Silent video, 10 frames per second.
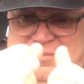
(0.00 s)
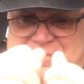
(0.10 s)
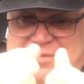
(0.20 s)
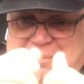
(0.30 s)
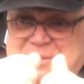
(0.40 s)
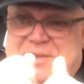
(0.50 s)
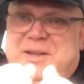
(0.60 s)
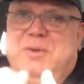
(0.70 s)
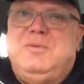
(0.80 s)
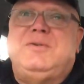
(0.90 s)
thumbed his
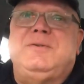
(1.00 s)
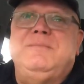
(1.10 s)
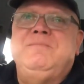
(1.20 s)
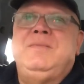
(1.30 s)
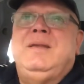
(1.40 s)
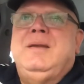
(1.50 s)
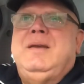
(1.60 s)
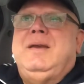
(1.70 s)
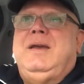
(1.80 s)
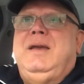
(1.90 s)
notes
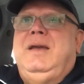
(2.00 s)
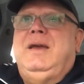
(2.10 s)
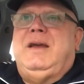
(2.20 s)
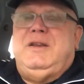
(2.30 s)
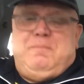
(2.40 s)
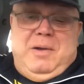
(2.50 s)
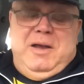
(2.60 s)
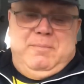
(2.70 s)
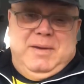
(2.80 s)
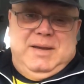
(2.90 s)
and he's
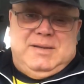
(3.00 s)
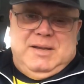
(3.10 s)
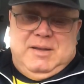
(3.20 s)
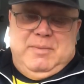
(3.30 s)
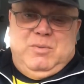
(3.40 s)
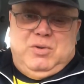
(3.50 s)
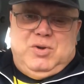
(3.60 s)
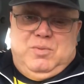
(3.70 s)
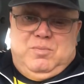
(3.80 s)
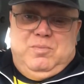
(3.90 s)
paid me. He said to me, "Would
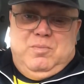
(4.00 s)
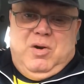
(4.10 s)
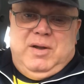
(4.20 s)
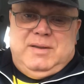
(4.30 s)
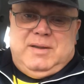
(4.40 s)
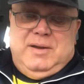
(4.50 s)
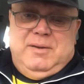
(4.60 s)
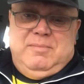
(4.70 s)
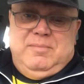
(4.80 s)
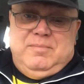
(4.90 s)
you mind
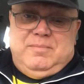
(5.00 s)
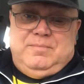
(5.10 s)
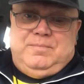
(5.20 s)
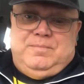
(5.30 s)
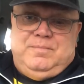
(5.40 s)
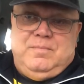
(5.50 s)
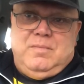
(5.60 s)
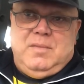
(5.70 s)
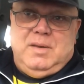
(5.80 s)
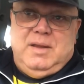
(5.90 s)

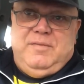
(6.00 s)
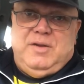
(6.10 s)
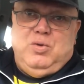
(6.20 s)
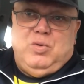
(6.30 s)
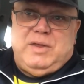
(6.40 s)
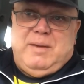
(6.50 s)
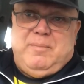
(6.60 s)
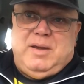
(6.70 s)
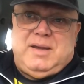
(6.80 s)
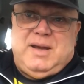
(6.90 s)
leaving your
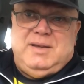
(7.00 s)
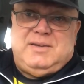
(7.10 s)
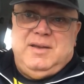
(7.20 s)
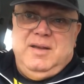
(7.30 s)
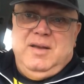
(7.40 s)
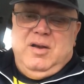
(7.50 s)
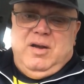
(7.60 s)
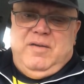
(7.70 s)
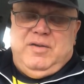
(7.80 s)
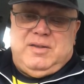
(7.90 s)
number in case
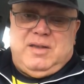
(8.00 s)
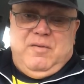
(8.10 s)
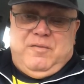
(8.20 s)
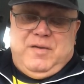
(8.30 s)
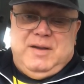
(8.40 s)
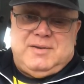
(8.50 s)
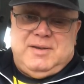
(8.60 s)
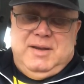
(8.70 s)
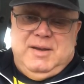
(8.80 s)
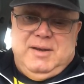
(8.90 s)
I ever don't
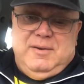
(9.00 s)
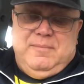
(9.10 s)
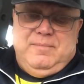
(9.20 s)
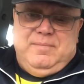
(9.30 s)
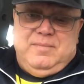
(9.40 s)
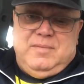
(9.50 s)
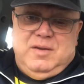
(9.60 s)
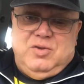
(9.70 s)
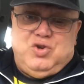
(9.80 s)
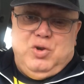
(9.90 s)
fancy
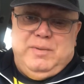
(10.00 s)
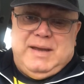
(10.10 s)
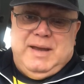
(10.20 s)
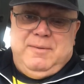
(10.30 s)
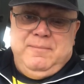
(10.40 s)
the tube again,